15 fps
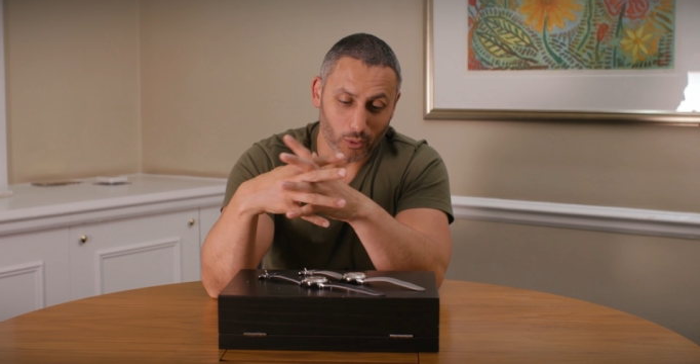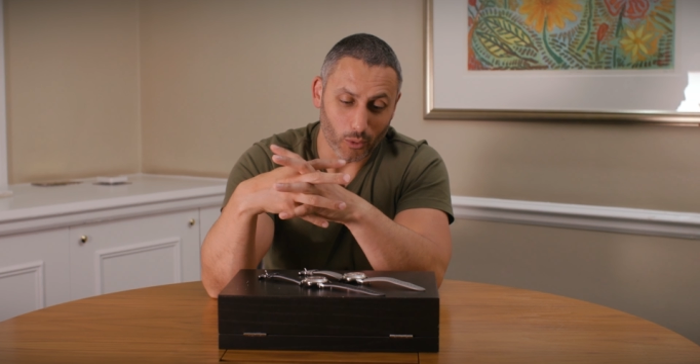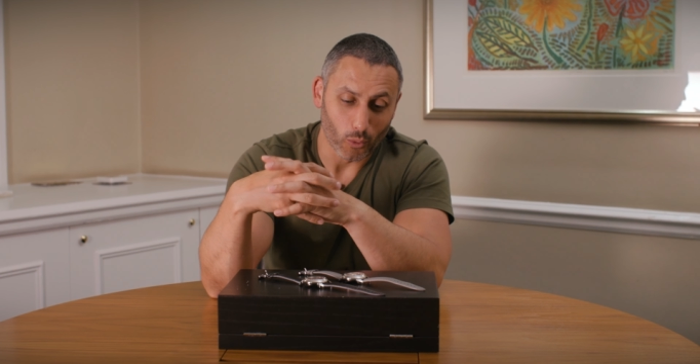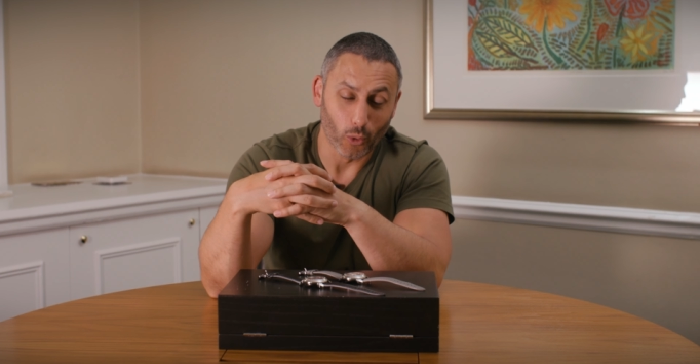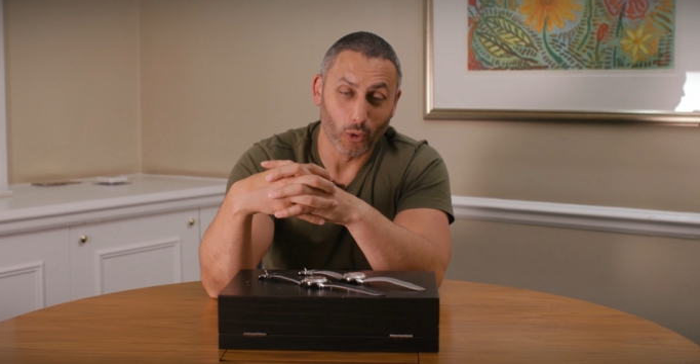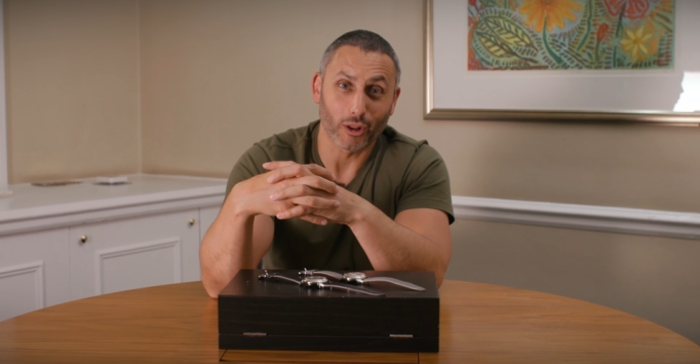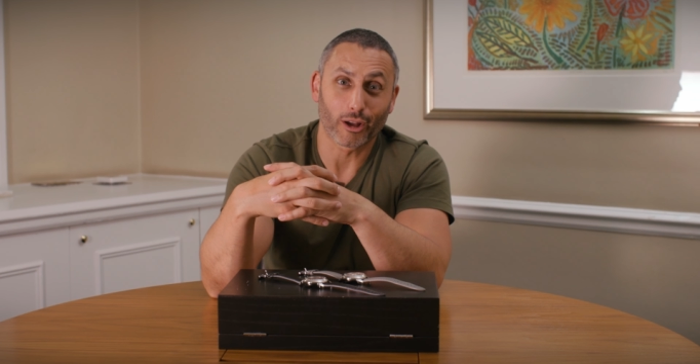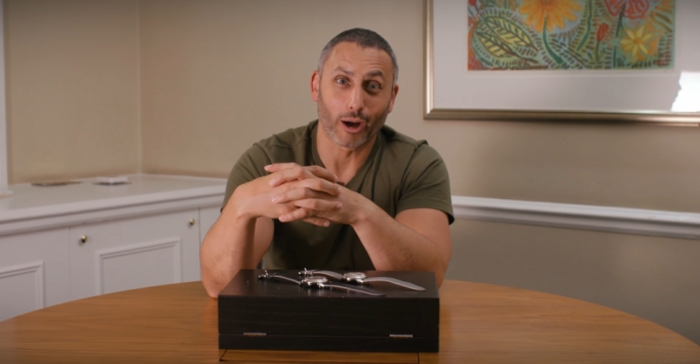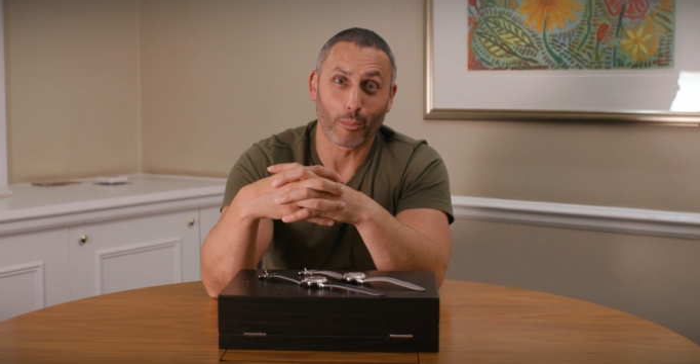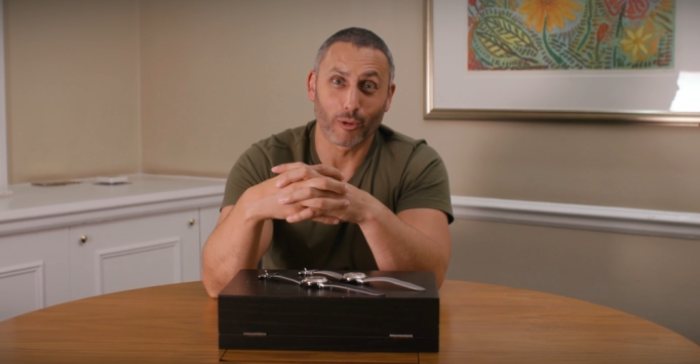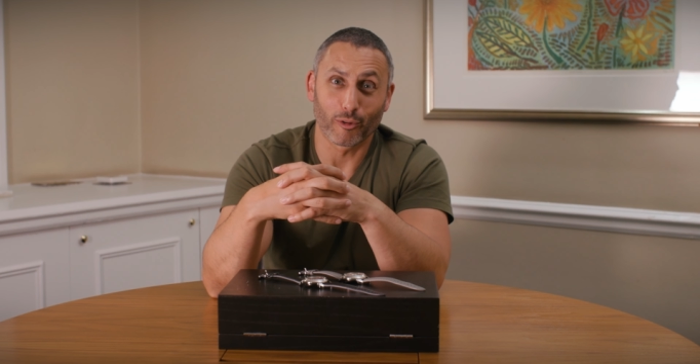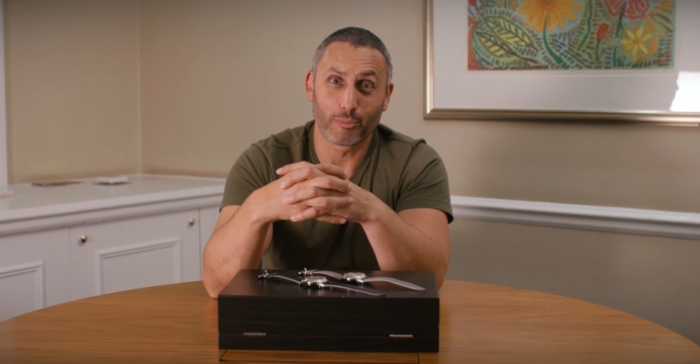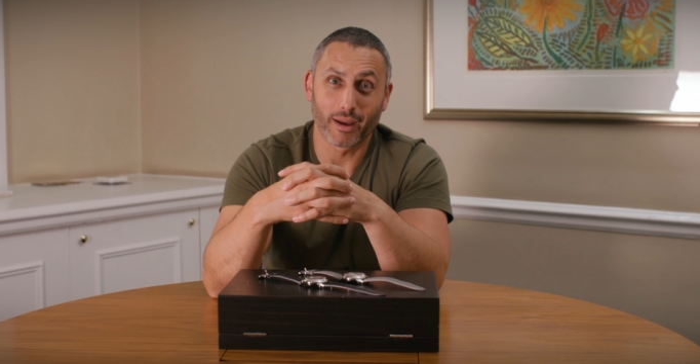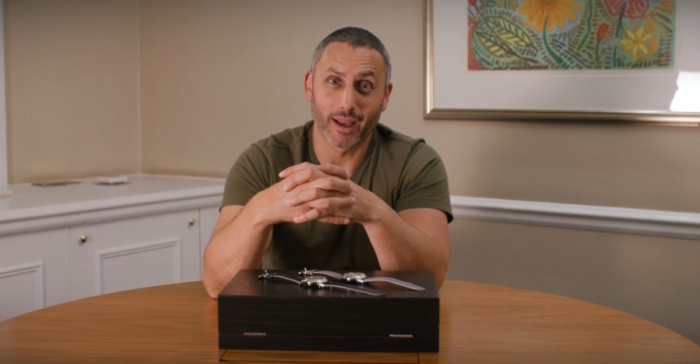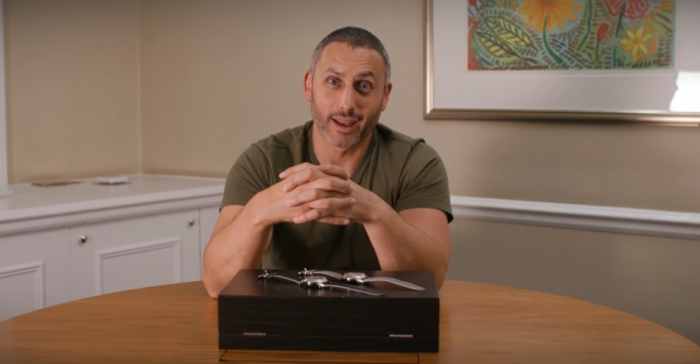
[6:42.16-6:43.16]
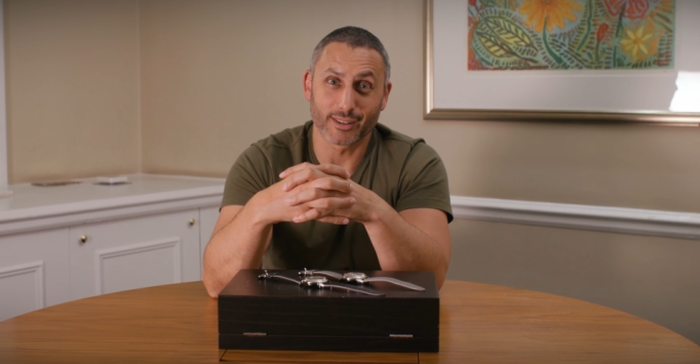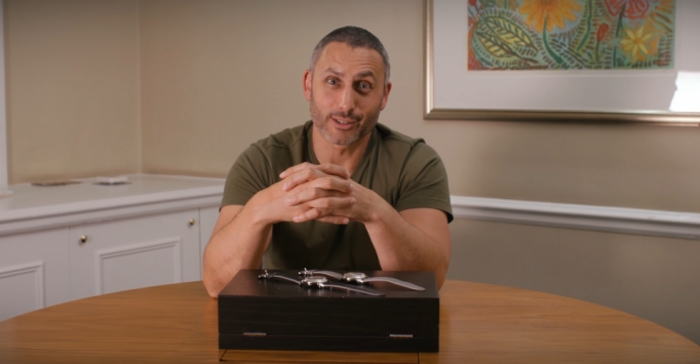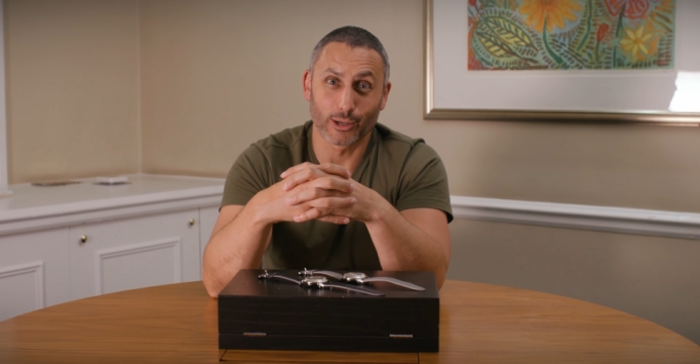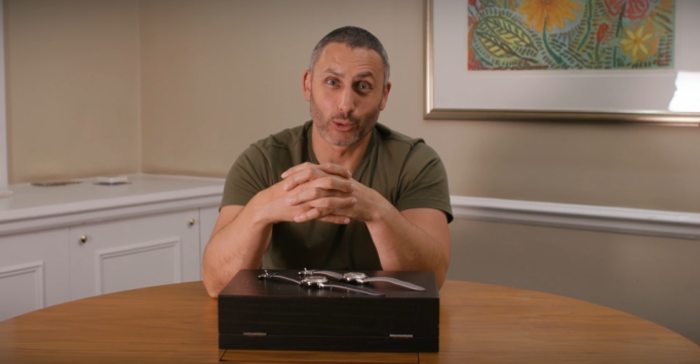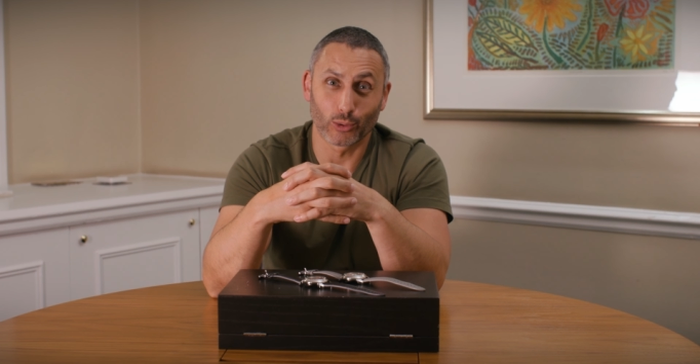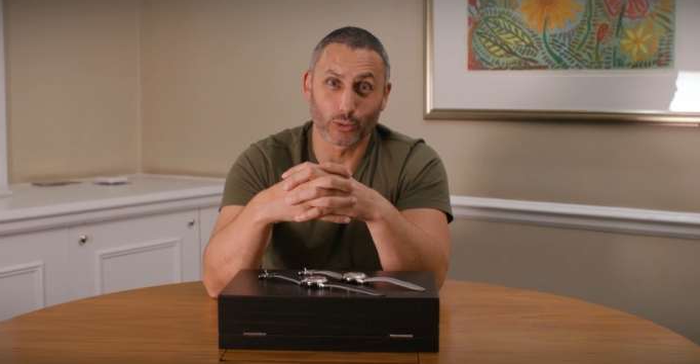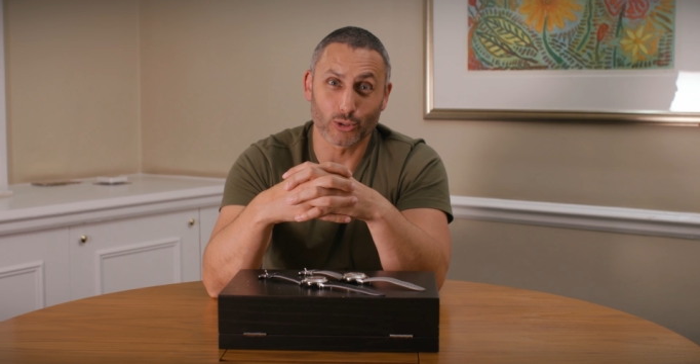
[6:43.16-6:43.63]
What a couple of pair
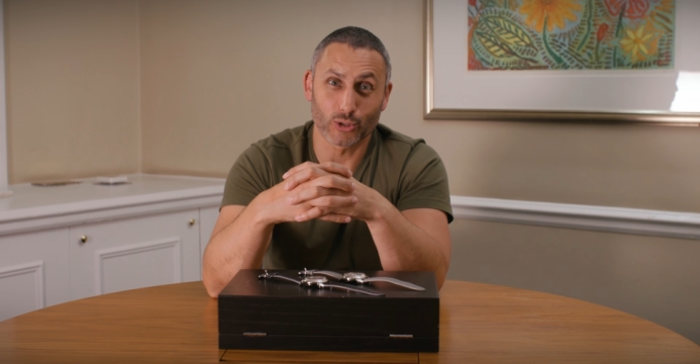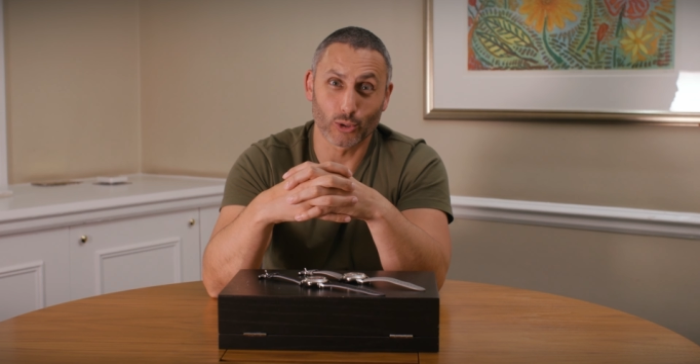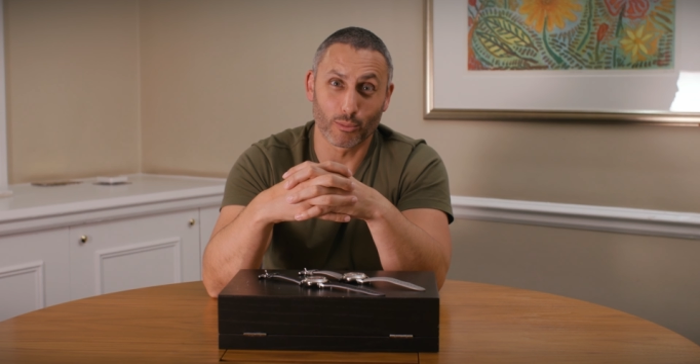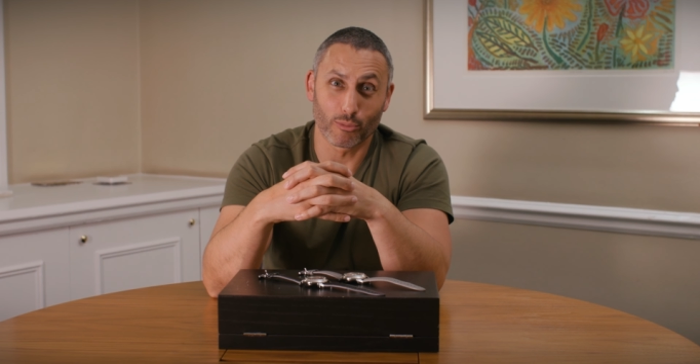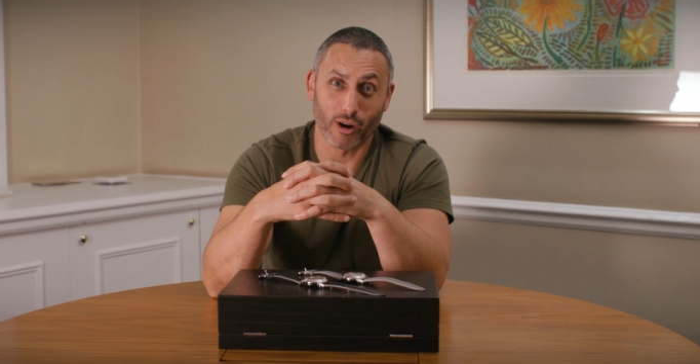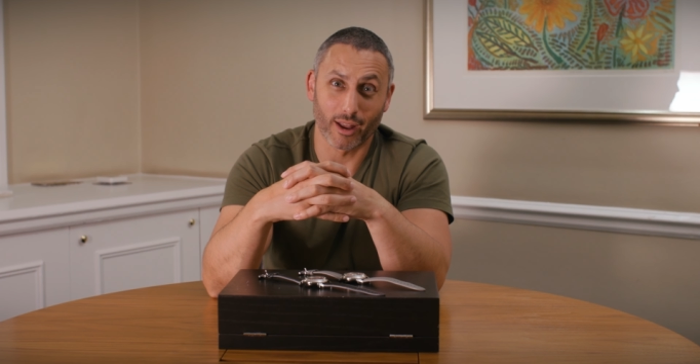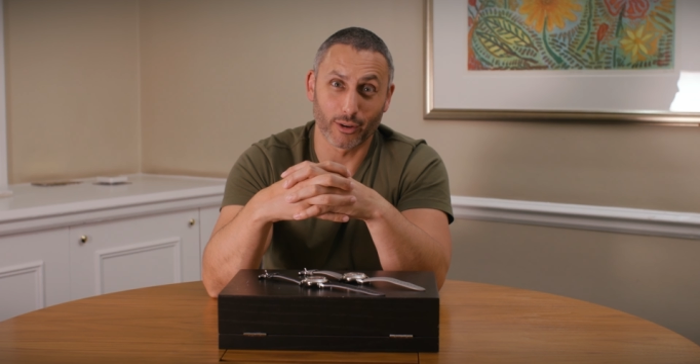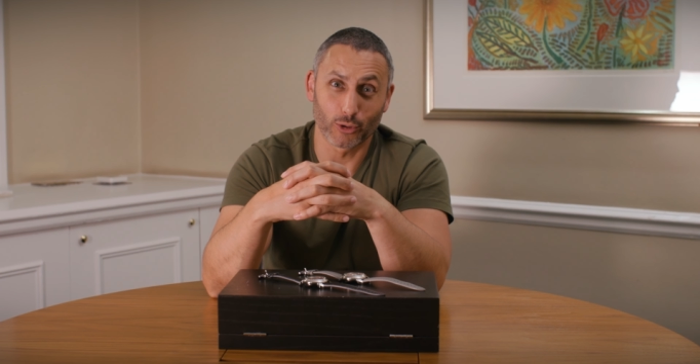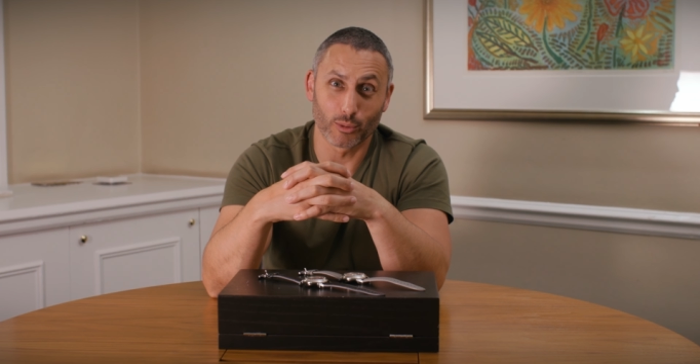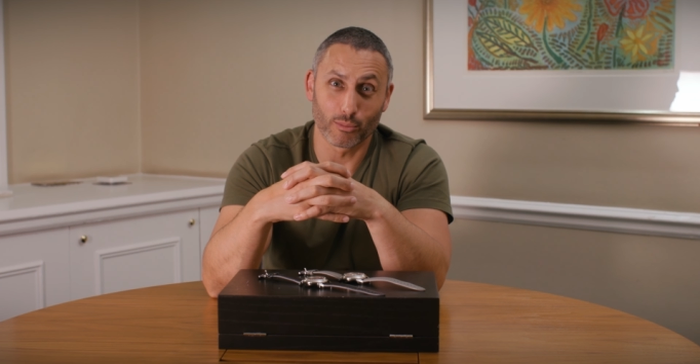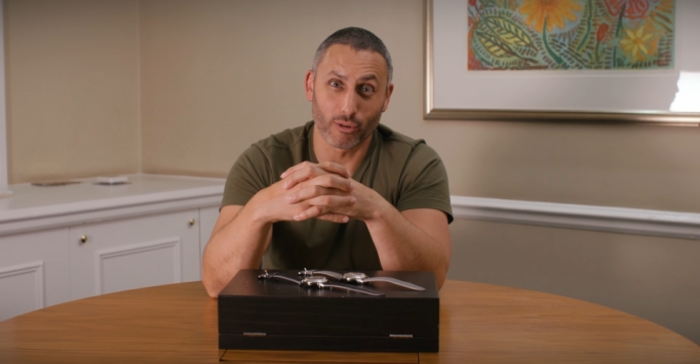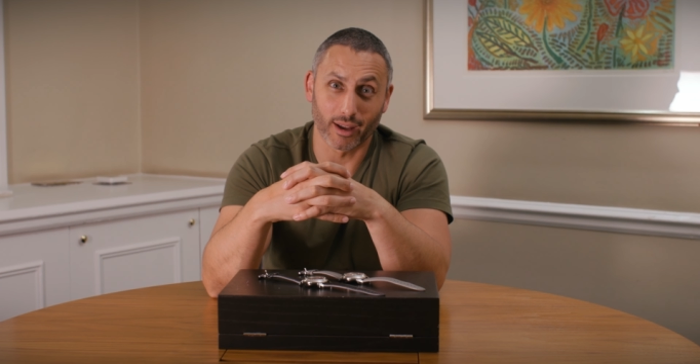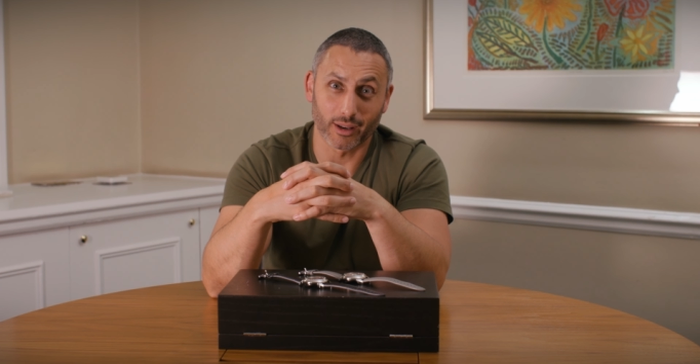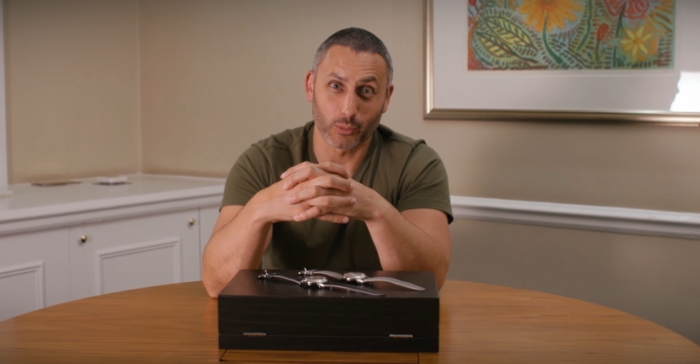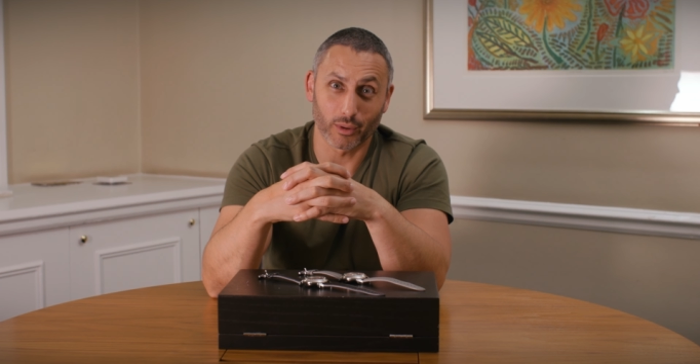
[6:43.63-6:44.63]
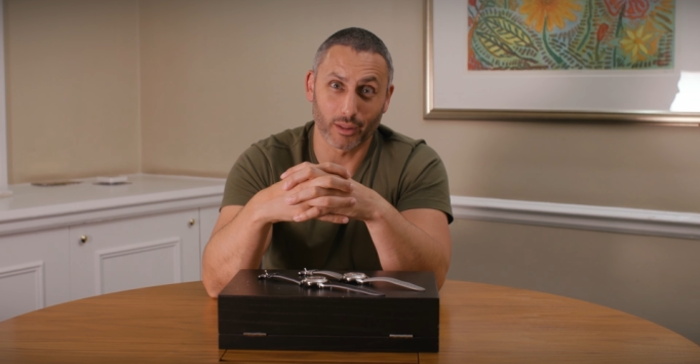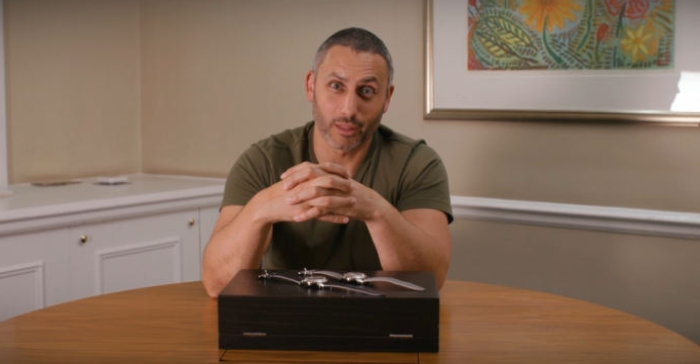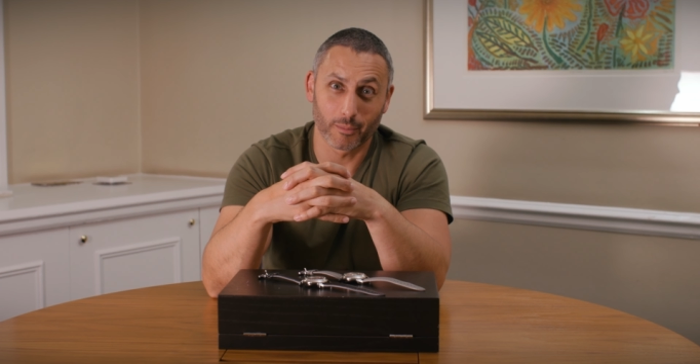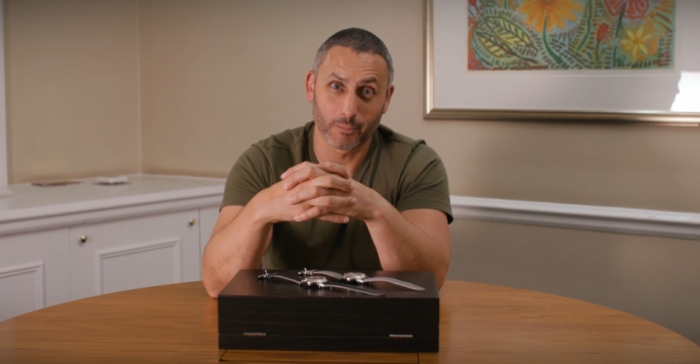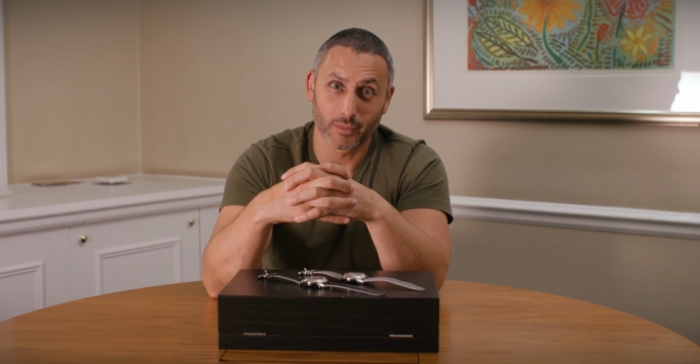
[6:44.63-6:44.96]
to launch your brand new brand with.